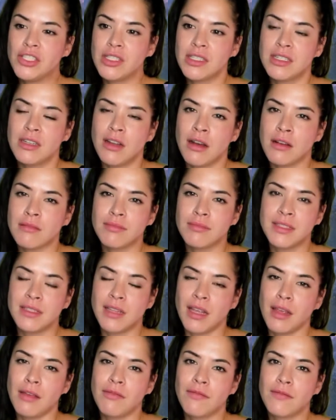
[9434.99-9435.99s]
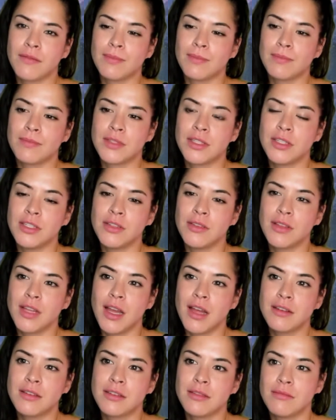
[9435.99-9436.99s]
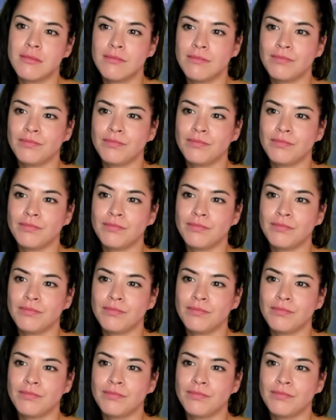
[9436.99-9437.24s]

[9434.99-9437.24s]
just not safe to do that.